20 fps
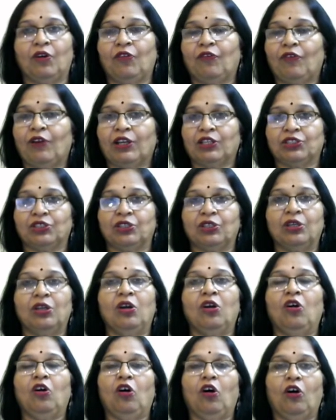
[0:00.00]
a fraction
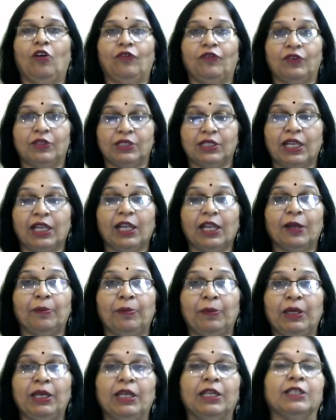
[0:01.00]
of a second
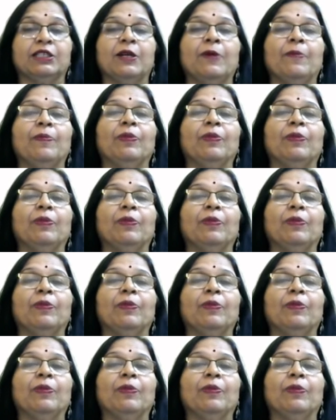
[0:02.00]
minute.